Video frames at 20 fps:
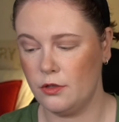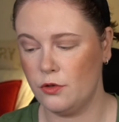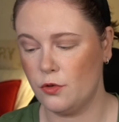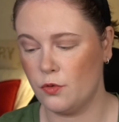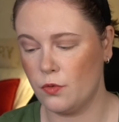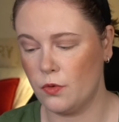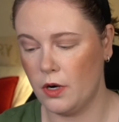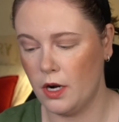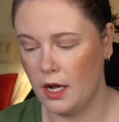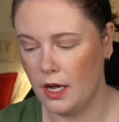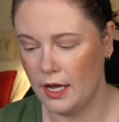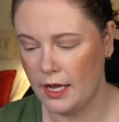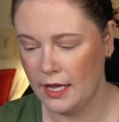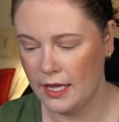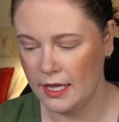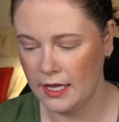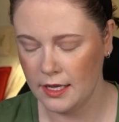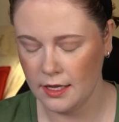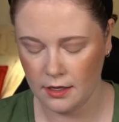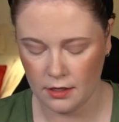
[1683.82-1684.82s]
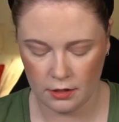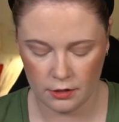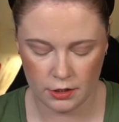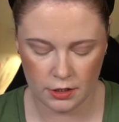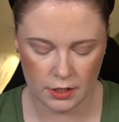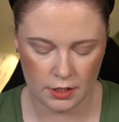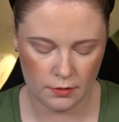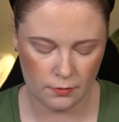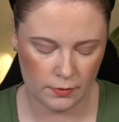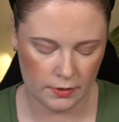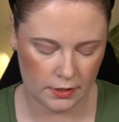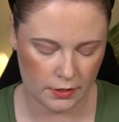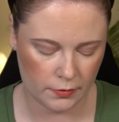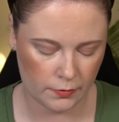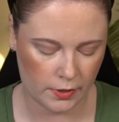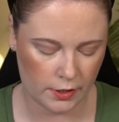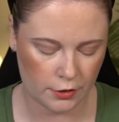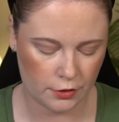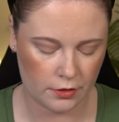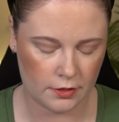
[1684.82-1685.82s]
dry. I'll show you what the
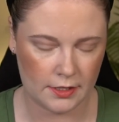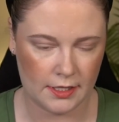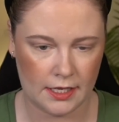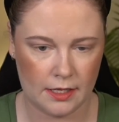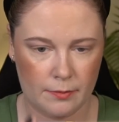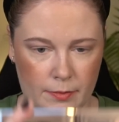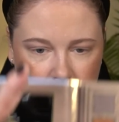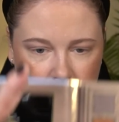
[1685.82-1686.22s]
swatch looks like,